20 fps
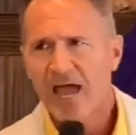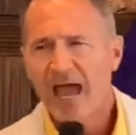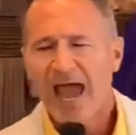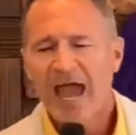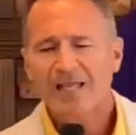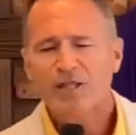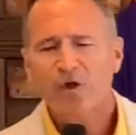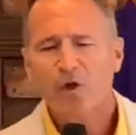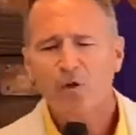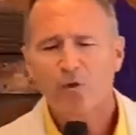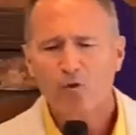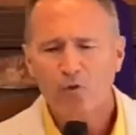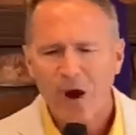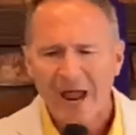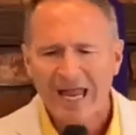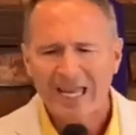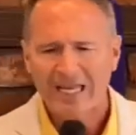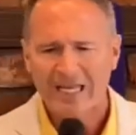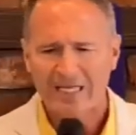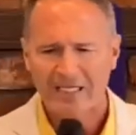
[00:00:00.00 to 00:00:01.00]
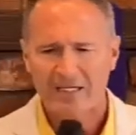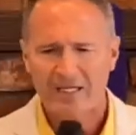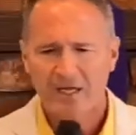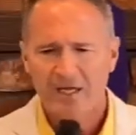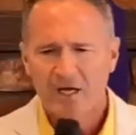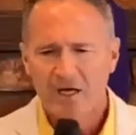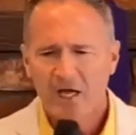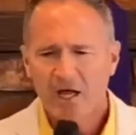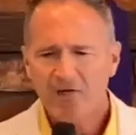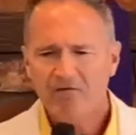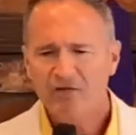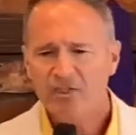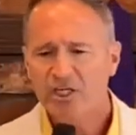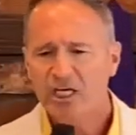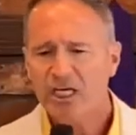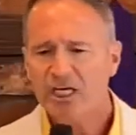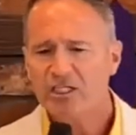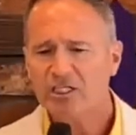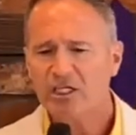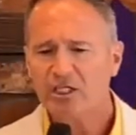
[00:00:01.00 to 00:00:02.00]
and the reign of
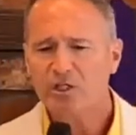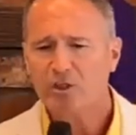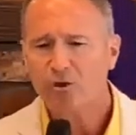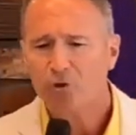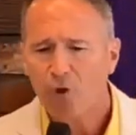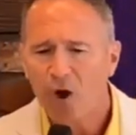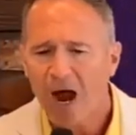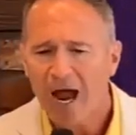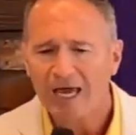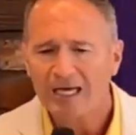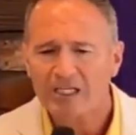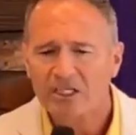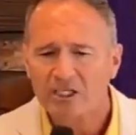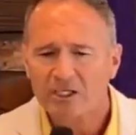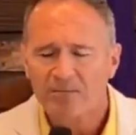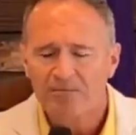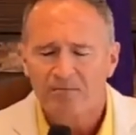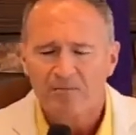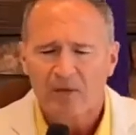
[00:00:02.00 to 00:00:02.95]
Jesus Christ.